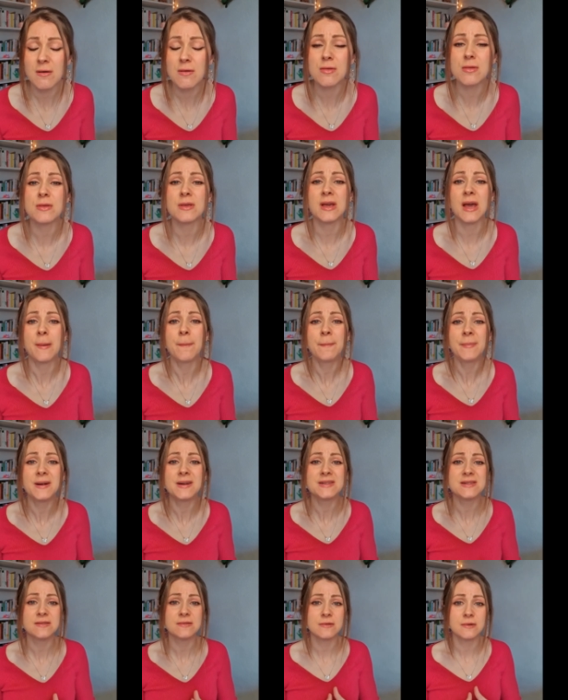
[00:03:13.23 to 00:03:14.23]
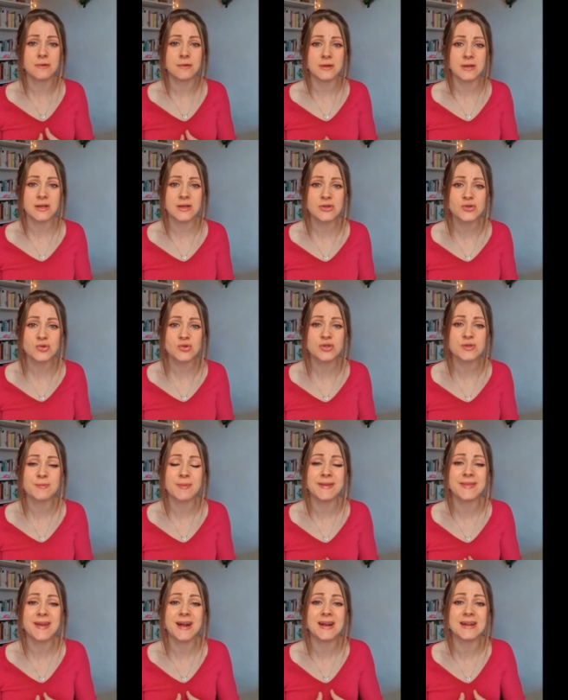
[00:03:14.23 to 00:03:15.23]
only a personal issues,
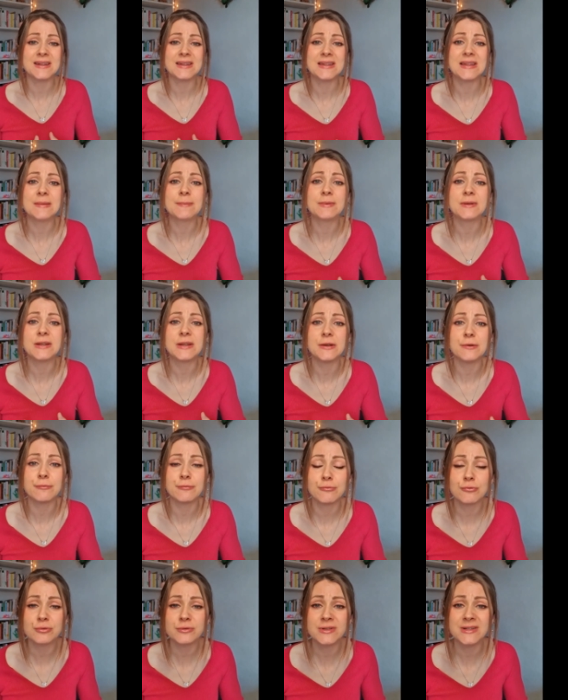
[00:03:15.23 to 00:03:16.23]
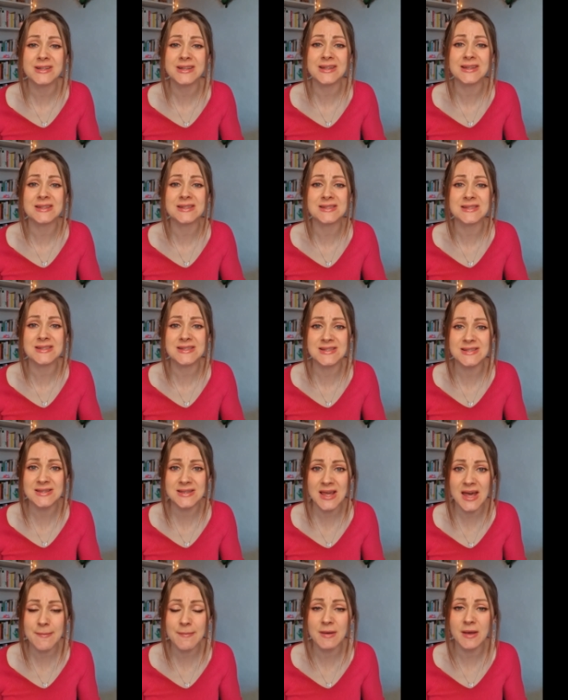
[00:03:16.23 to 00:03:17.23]
but they are deeply rooted in a
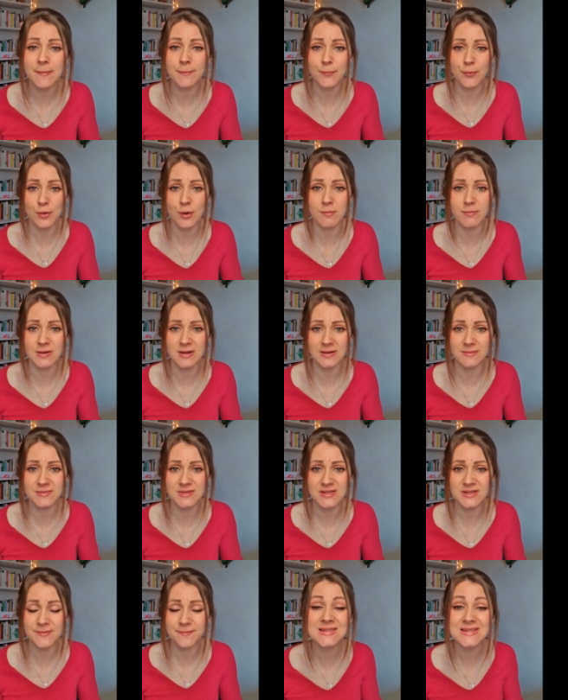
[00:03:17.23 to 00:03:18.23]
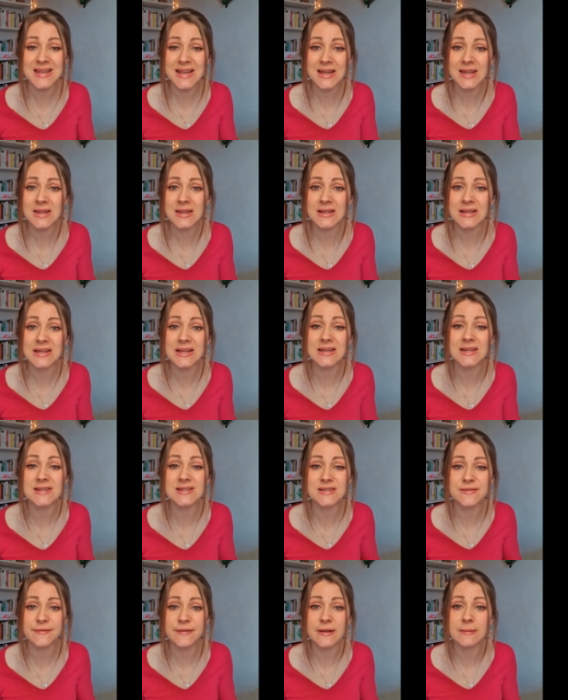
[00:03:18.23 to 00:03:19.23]
systemic problems. Secondly,
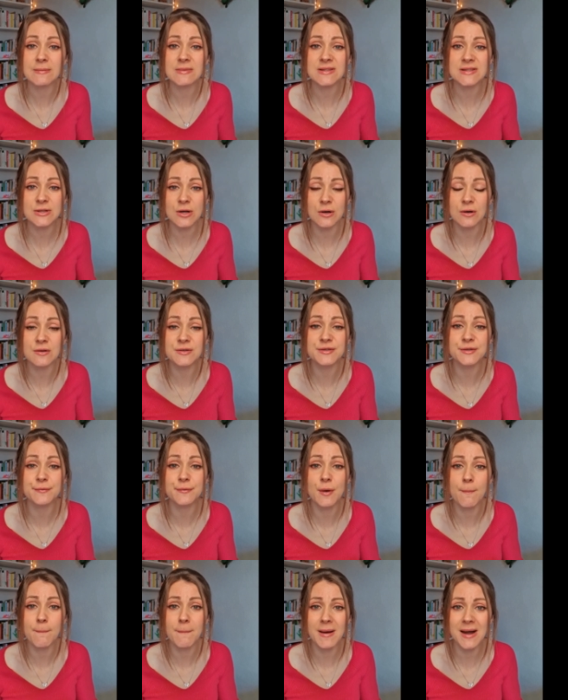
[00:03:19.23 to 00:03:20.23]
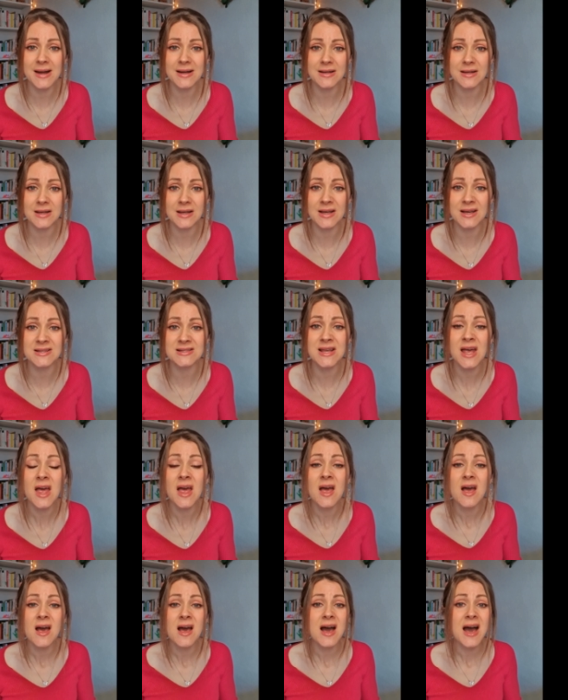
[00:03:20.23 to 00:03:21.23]
this film is also reminding us
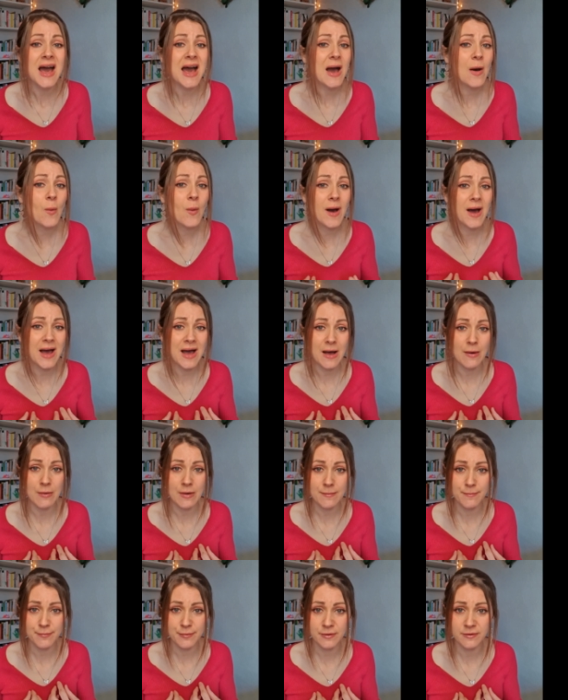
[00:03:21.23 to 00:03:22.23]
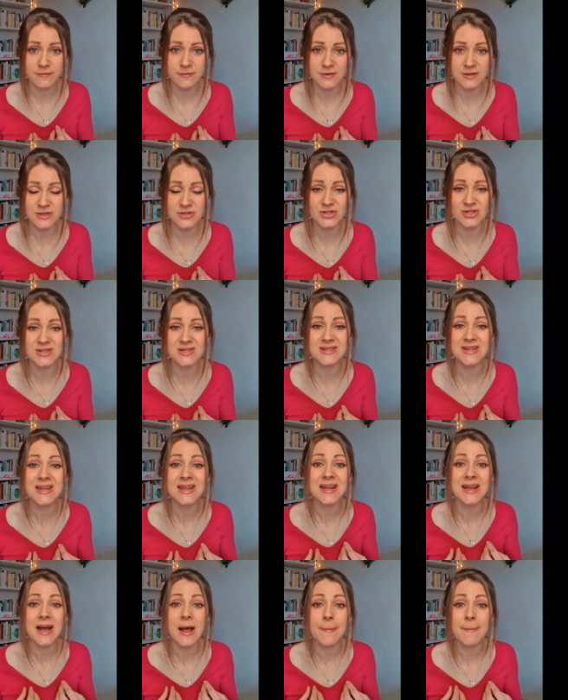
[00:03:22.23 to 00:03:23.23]
how our privileges
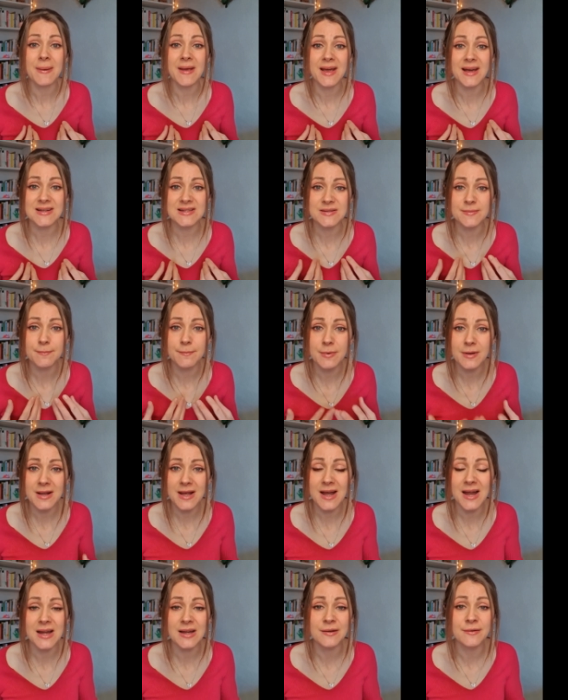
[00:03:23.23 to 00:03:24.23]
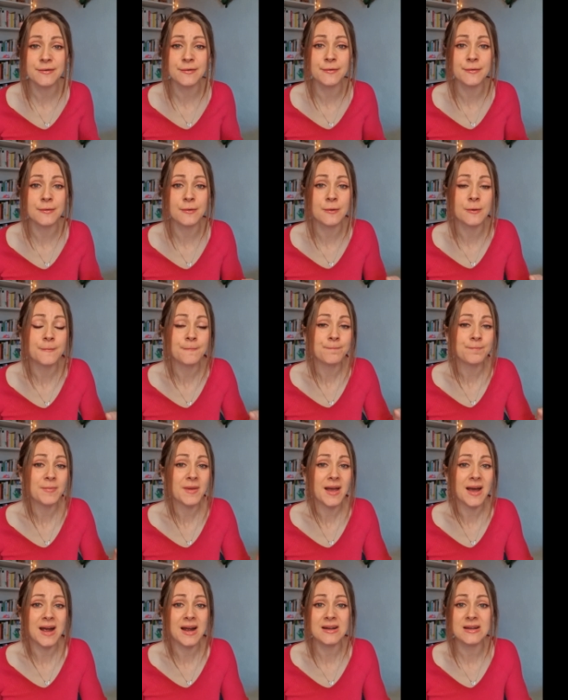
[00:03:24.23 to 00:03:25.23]
can make us blind to
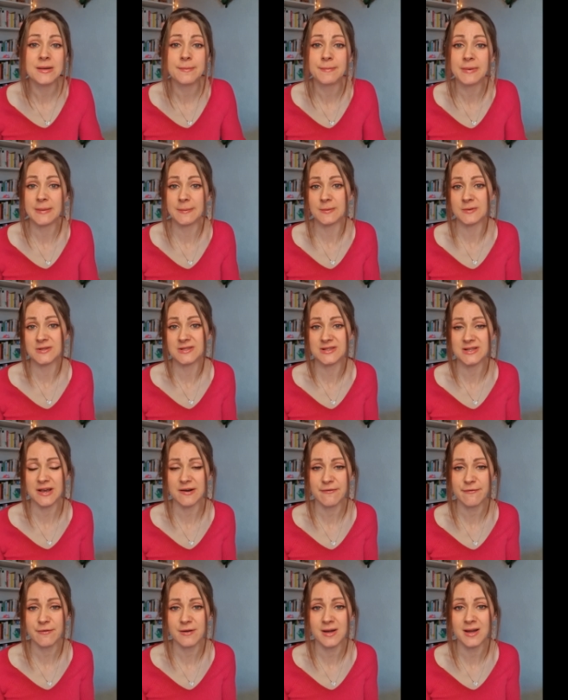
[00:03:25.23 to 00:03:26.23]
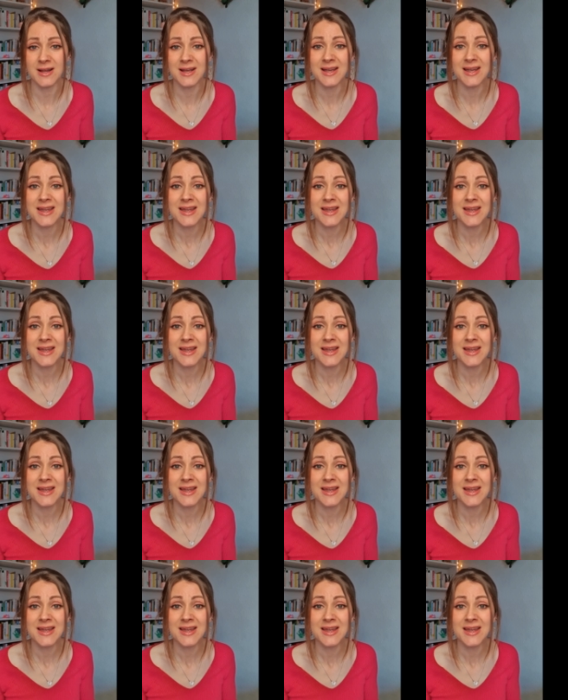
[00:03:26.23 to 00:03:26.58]
other people's suffering.